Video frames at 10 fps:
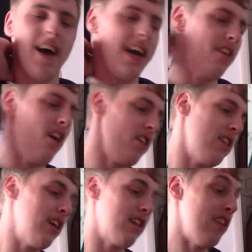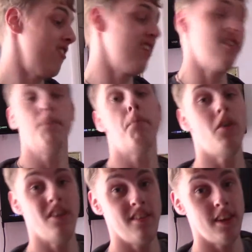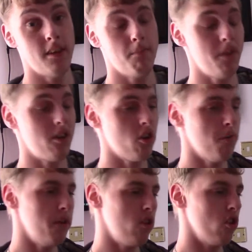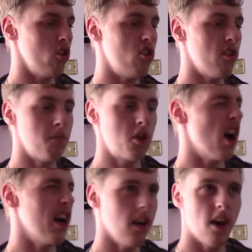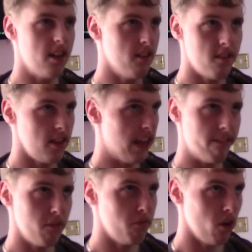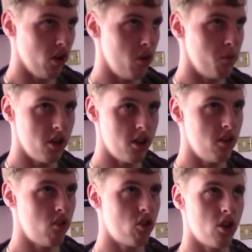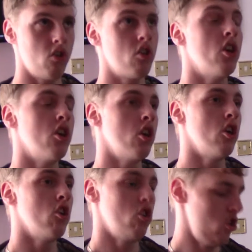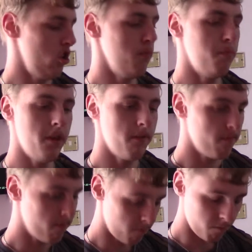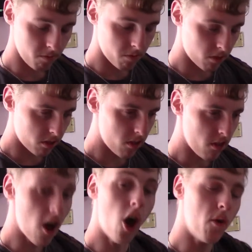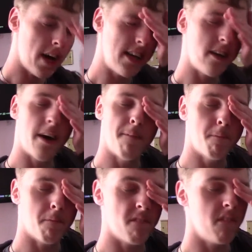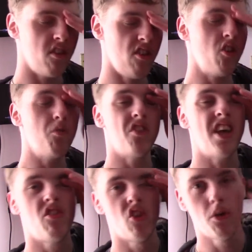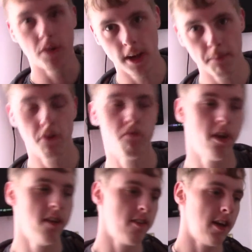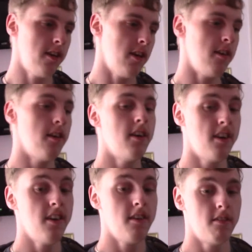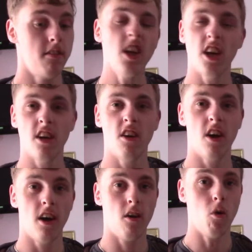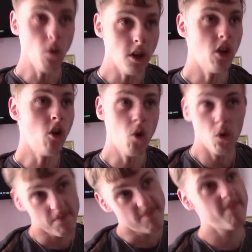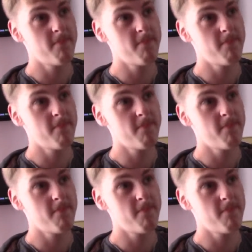And I think that's disappointing, but it could be due to some guidelines they have to follow, which is just stupid. Oh, and my sister was there too with her boyfriend, and you know, all in all,